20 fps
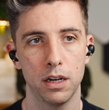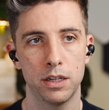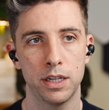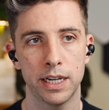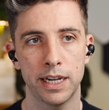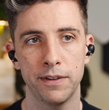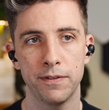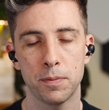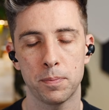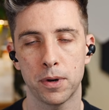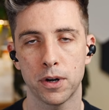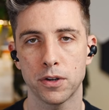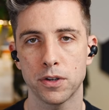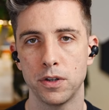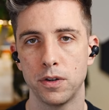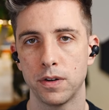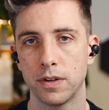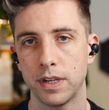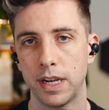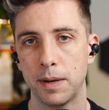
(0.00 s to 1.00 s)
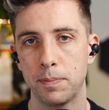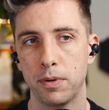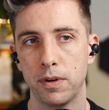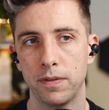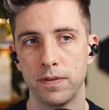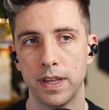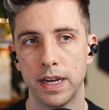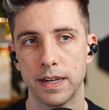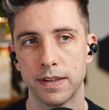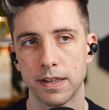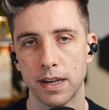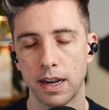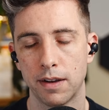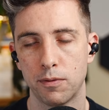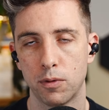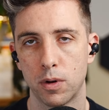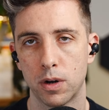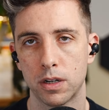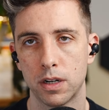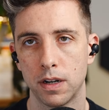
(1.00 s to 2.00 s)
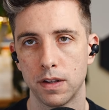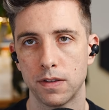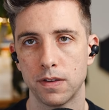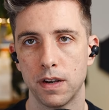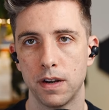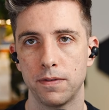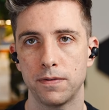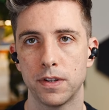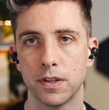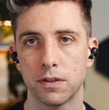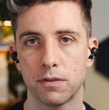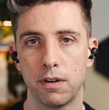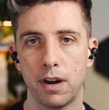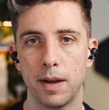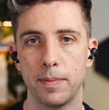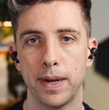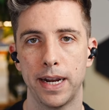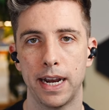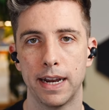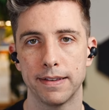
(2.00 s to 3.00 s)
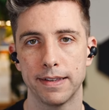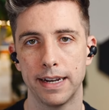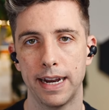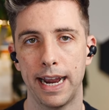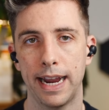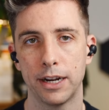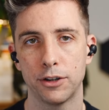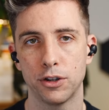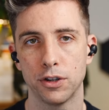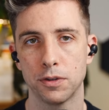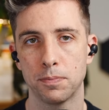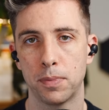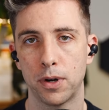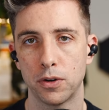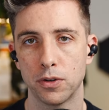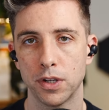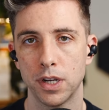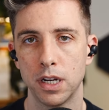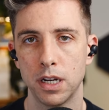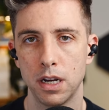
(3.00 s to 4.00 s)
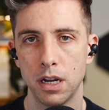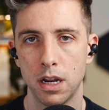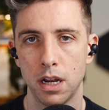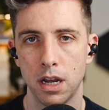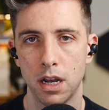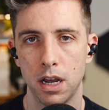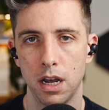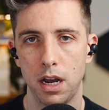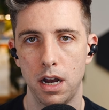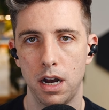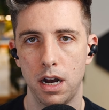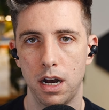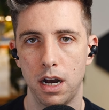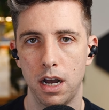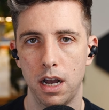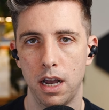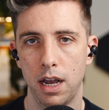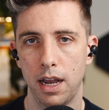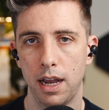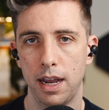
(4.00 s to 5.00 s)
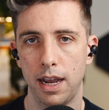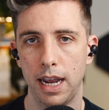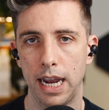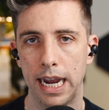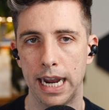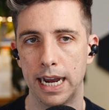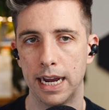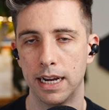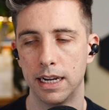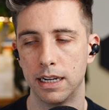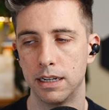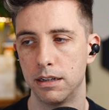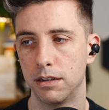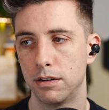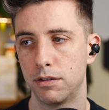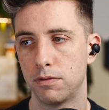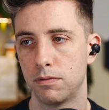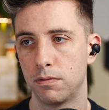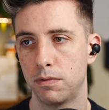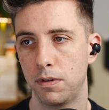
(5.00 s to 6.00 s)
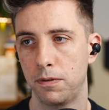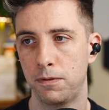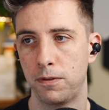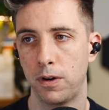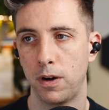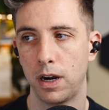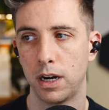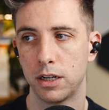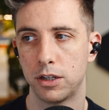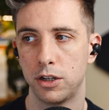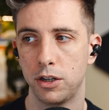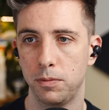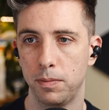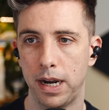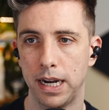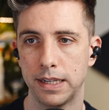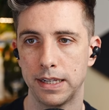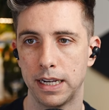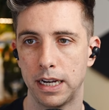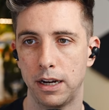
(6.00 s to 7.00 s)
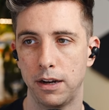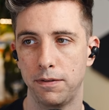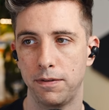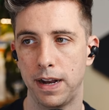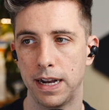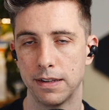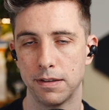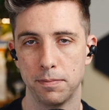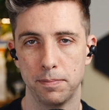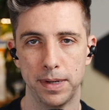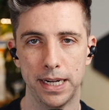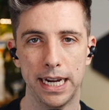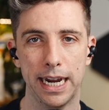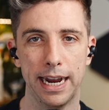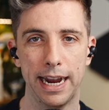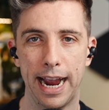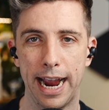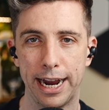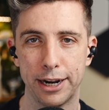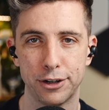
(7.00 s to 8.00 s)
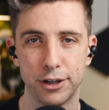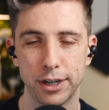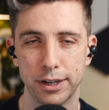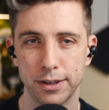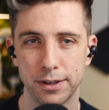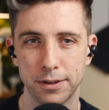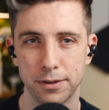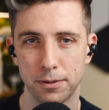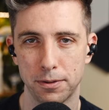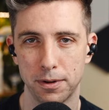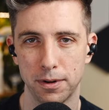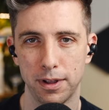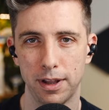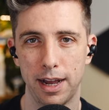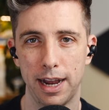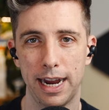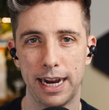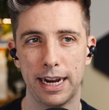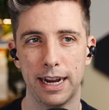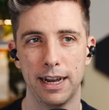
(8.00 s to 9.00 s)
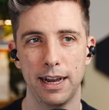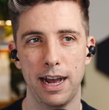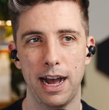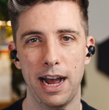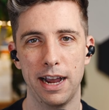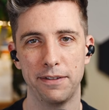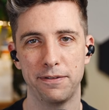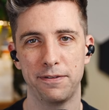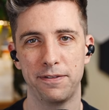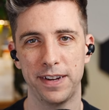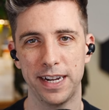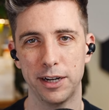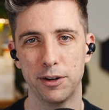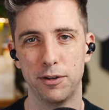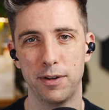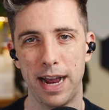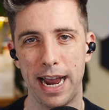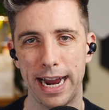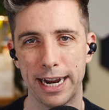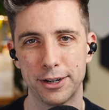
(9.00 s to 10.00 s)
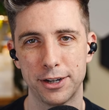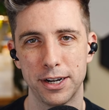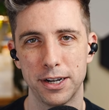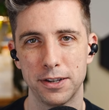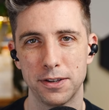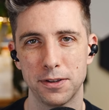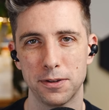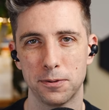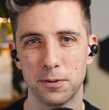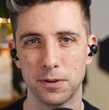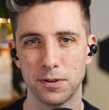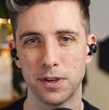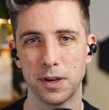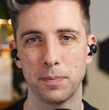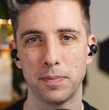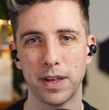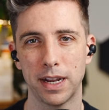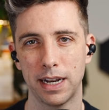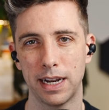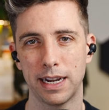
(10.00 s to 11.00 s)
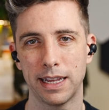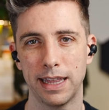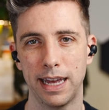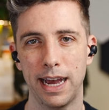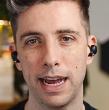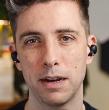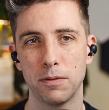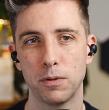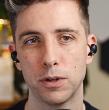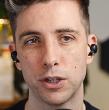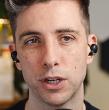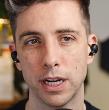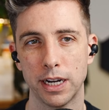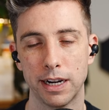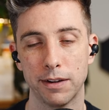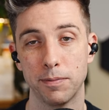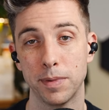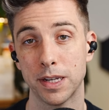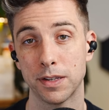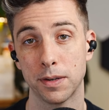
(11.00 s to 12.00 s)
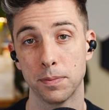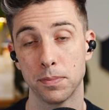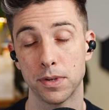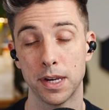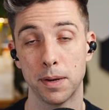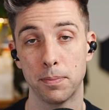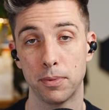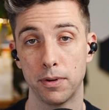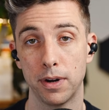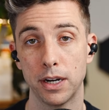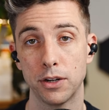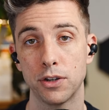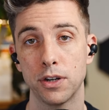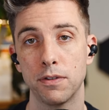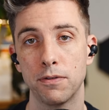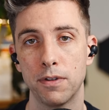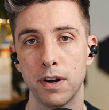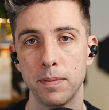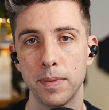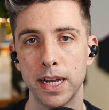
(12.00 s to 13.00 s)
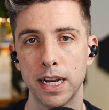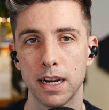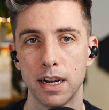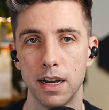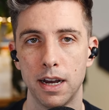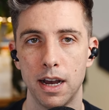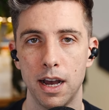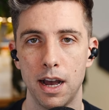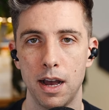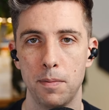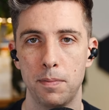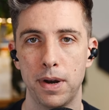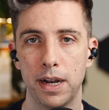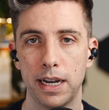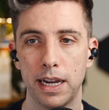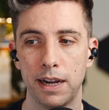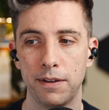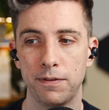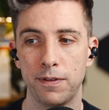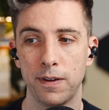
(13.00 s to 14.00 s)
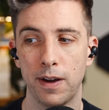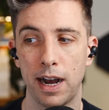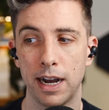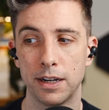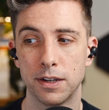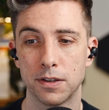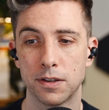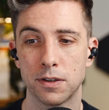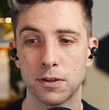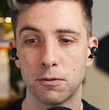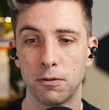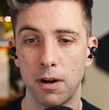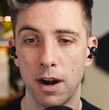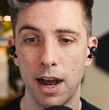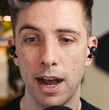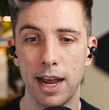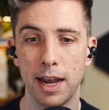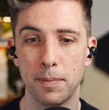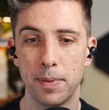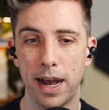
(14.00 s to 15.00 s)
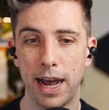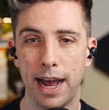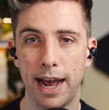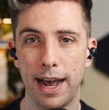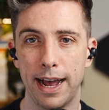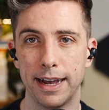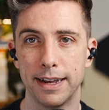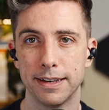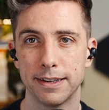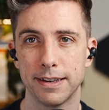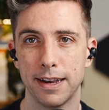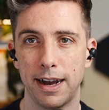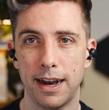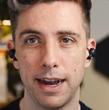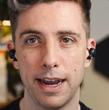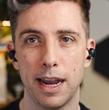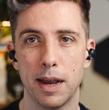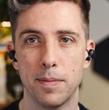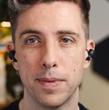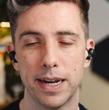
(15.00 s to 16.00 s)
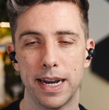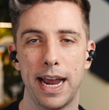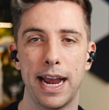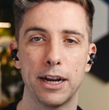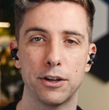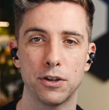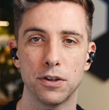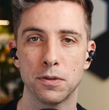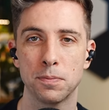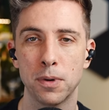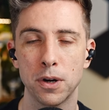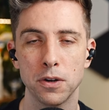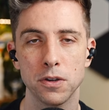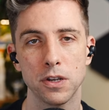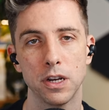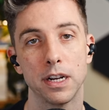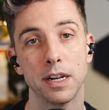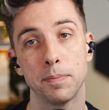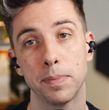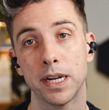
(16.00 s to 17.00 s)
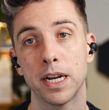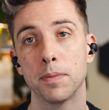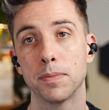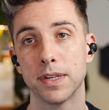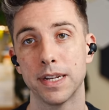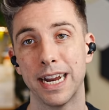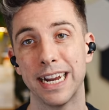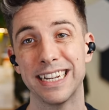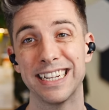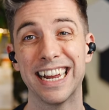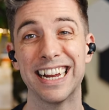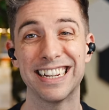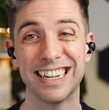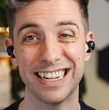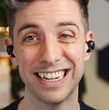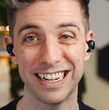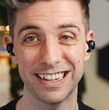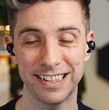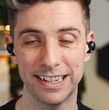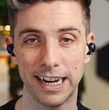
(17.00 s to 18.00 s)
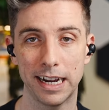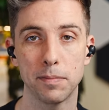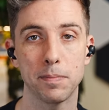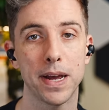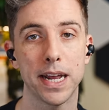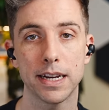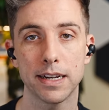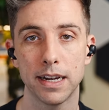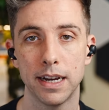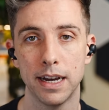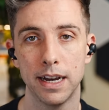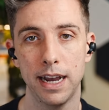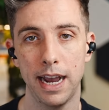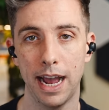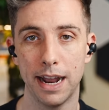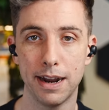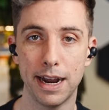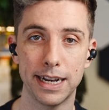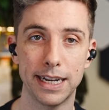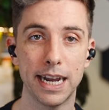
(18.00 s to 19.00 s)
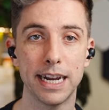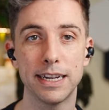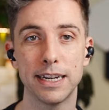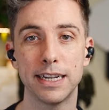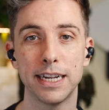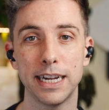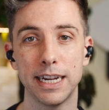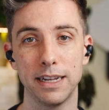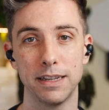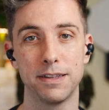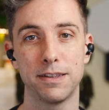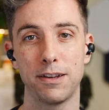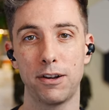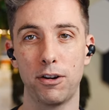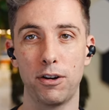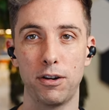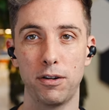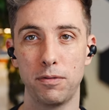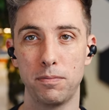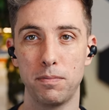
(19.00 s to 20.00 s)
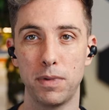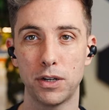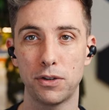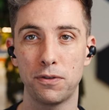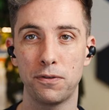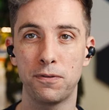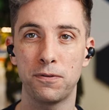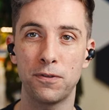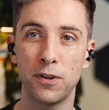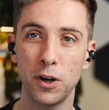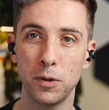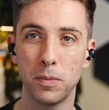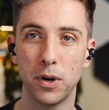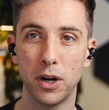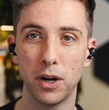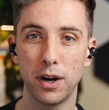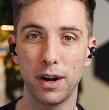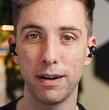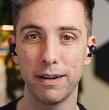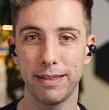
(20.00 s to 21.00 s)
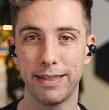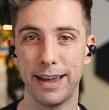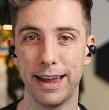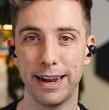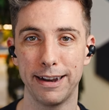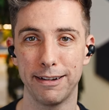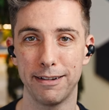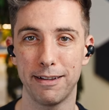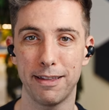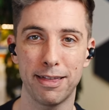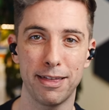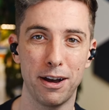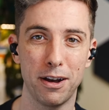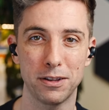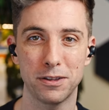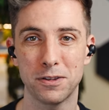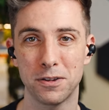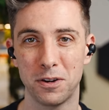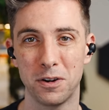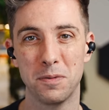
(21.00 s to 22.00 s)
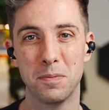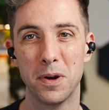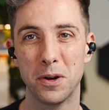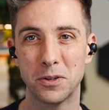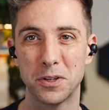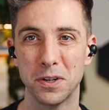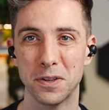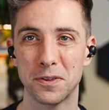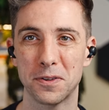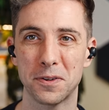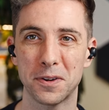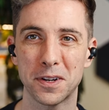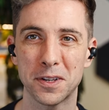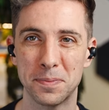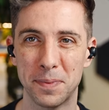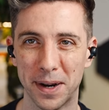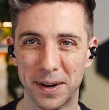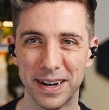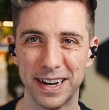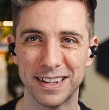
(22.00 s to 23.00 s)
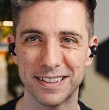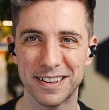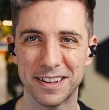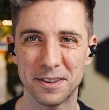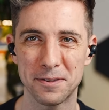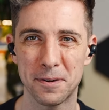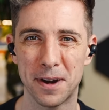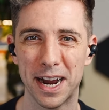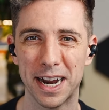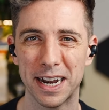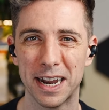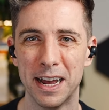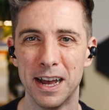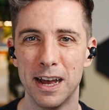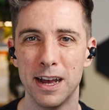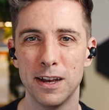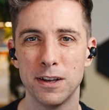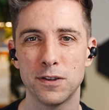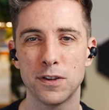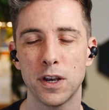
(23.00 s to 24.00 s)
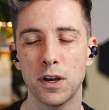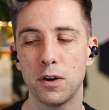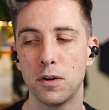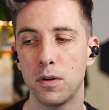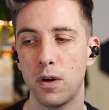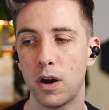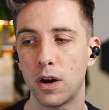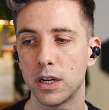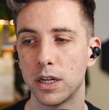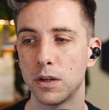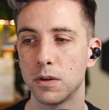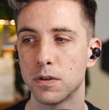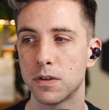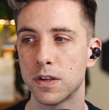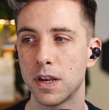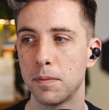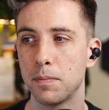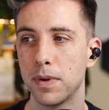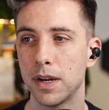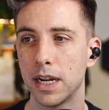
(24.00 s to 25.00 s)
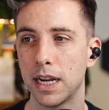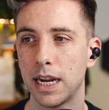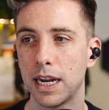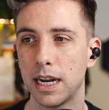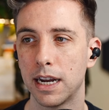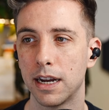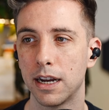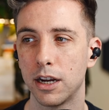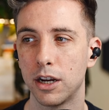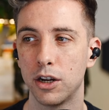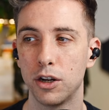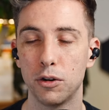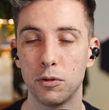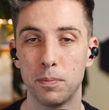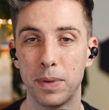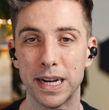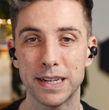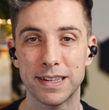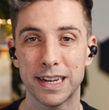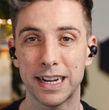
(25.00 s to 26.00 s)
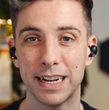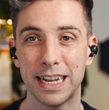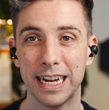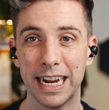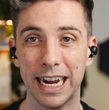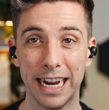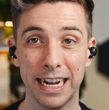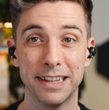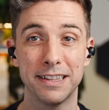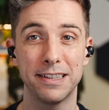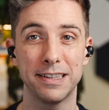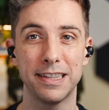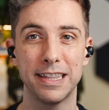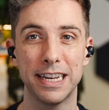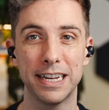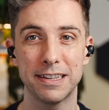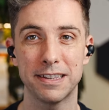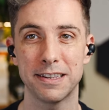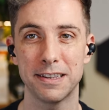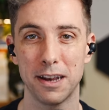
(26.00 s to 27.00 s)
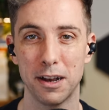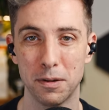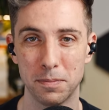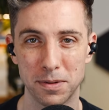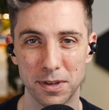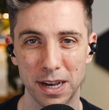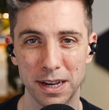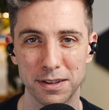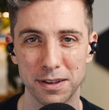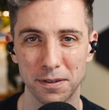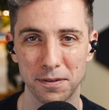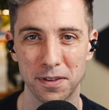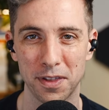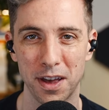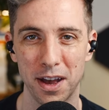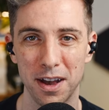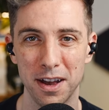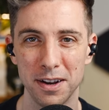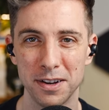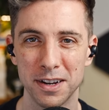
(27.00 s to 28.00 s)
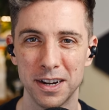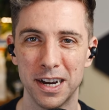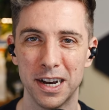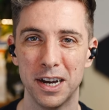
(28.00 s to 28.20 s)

To give a personal example of this, I've worked on self describing as an anxious person uh, and referring to myself as being anxious or like I feel anxious or something like that, which can give me some separation from it. But if I describe as I am an anxious person, it becomes an identity statement. And identities are much firmer than thoughts or emotions or experiences, right? So are you somebody who basically is this obsessive thought?